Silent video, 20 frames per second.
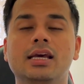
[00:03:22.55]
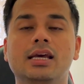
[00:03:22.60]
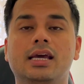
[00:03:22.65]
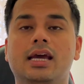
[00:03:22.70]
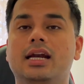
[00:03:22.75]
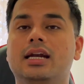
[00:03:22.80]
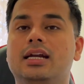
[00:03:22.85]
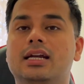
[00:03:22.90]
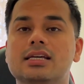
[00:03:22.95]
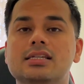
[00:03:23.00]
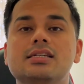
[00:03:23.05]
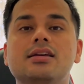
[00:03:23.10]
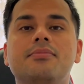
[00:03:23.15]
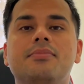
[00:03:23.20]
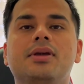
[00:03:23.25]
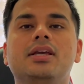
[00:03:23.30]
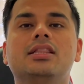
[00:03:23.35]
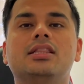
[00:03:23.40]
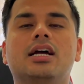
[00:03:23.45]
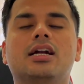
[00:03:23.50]
it doesn't
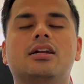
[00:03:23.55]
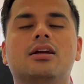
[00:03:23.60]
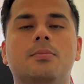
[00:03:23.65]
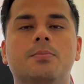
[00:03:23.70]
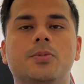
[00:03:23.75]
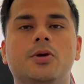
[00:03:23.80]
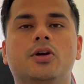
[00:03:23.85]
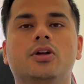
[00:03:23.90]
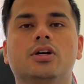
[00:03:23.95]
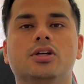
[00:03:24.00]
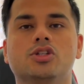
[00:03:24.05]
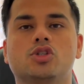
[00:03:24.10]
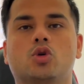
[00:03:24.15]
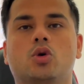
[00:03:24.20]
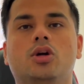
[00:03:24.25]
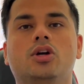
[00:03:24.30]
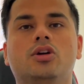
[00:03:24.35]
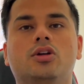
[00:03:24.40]
mean that computer is going